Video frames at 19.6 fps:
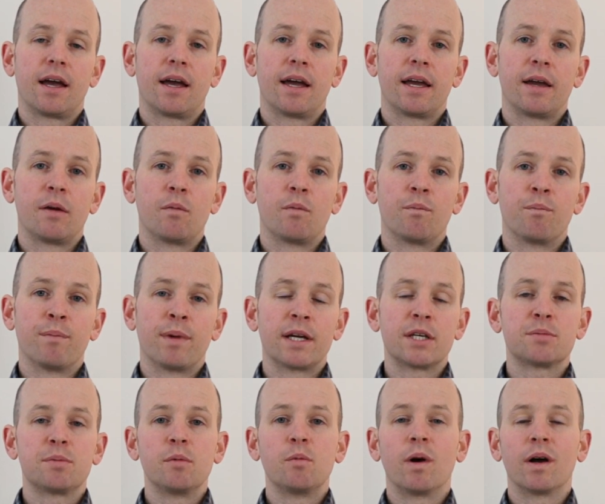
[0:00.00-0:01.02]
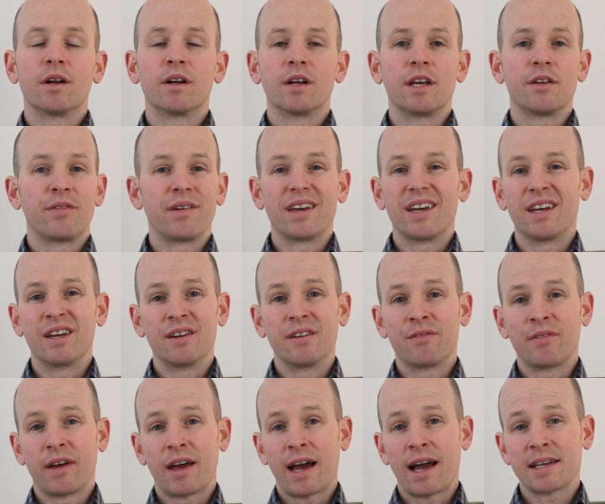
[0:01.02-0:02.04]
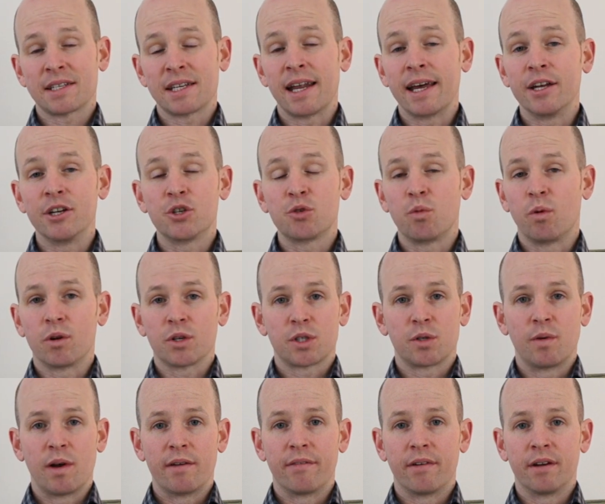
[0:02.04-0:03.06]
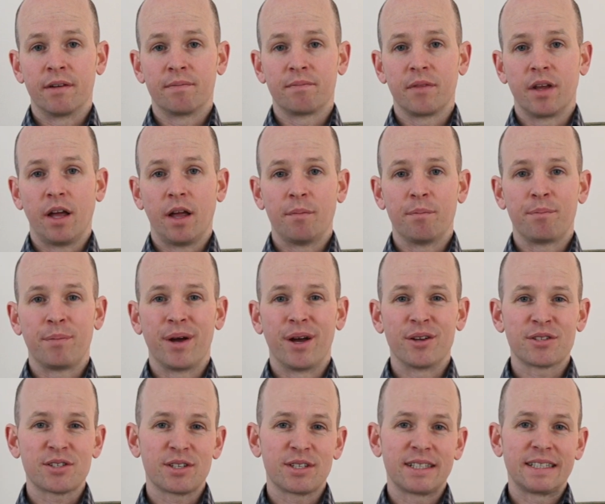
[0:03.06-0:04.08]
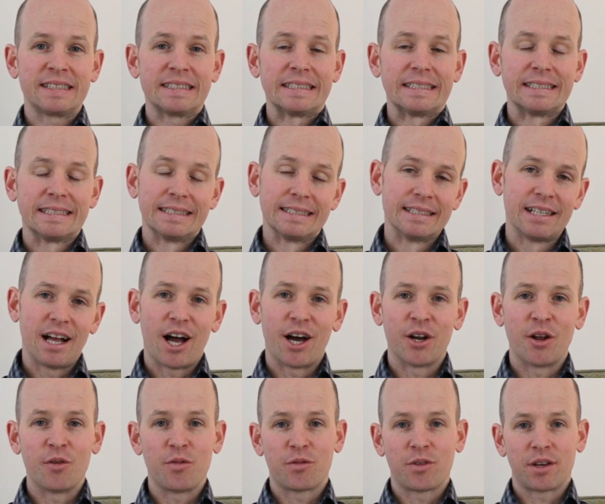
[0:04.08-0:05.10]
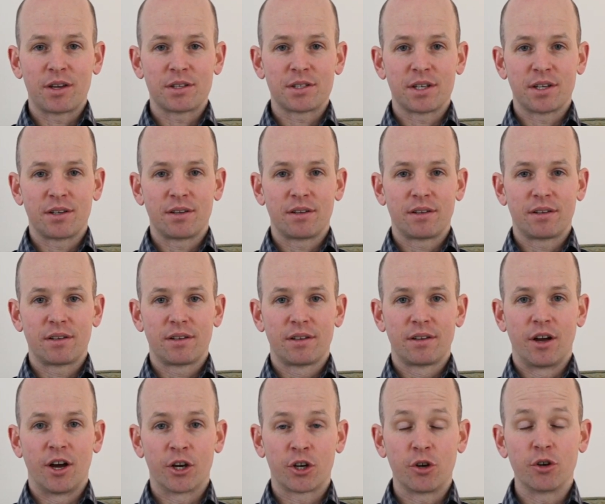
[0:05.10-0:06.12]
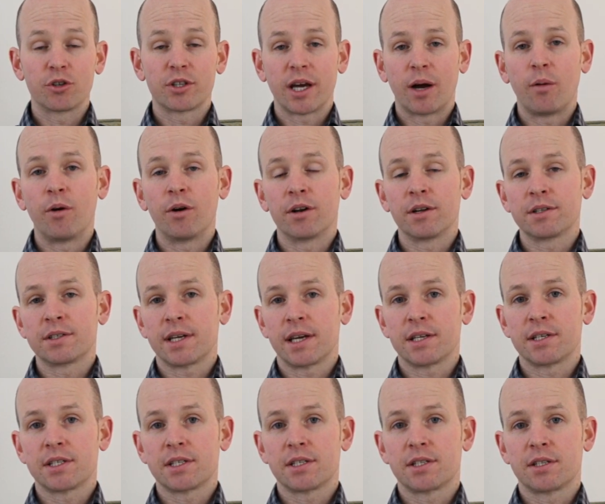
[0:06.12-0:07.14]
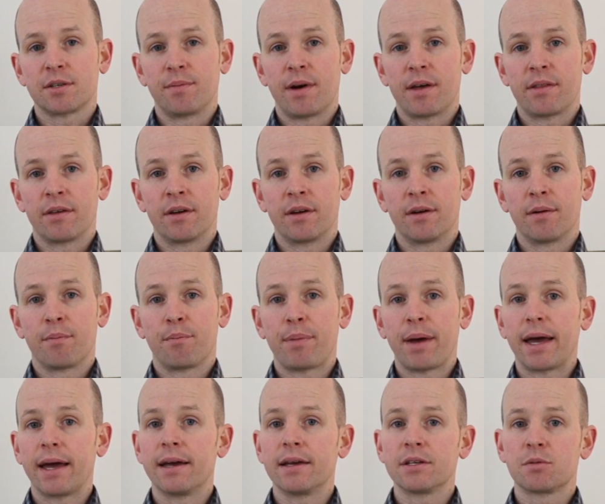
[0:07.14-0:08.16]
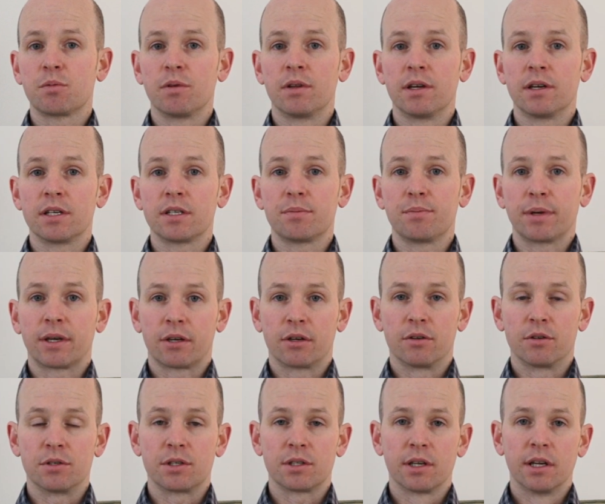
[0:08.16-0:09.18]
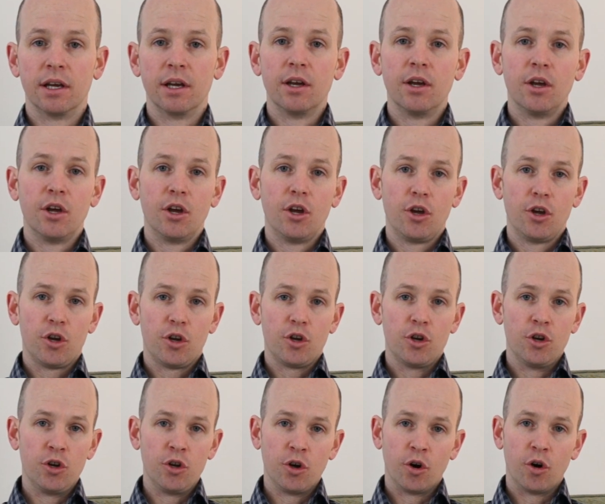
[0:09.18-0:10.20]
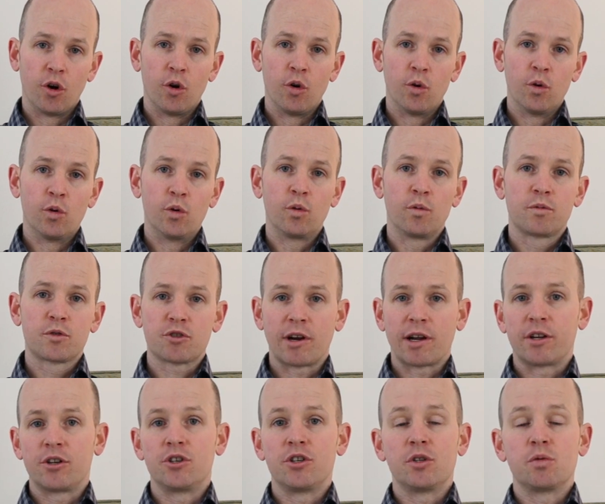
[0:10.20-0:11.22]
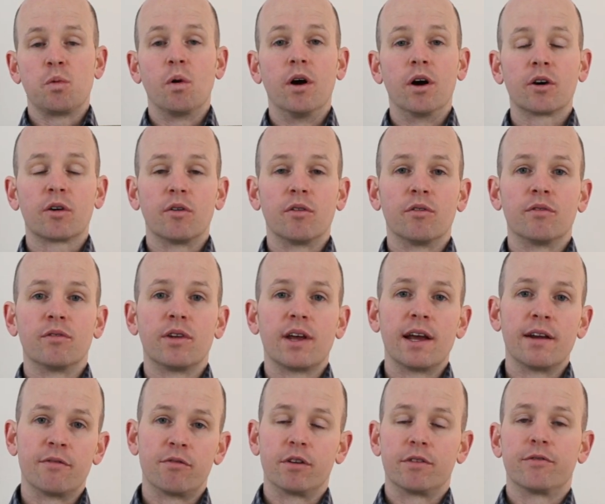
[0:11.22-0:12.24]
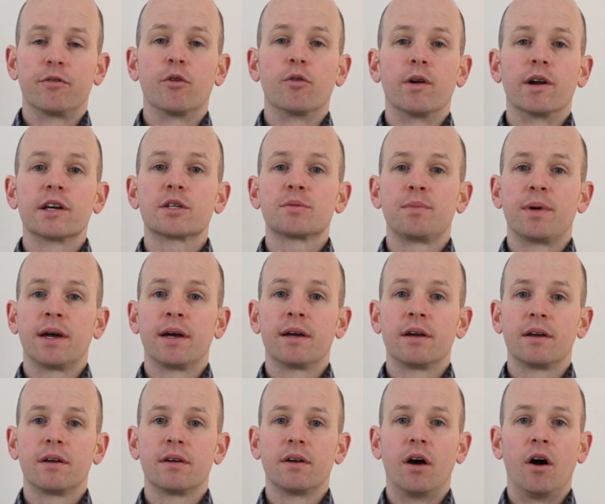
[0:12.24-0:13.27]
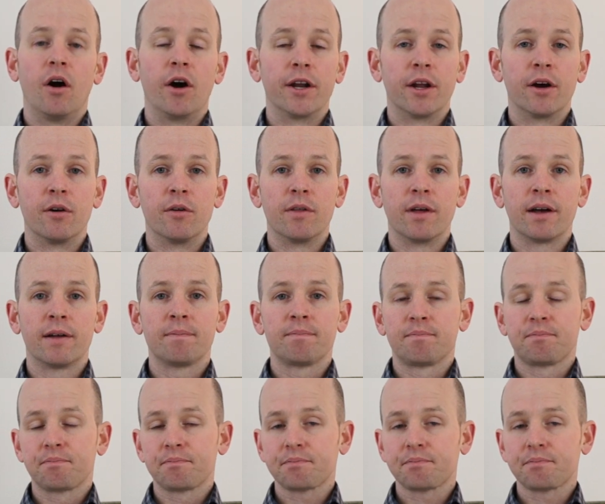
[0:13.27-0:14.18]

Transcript: it makes me wonder if it if it has an edge whatsoever. Personally, I don't think so. I could go on and test some other pairs with this because not all strategies work on every forex pair. I know that,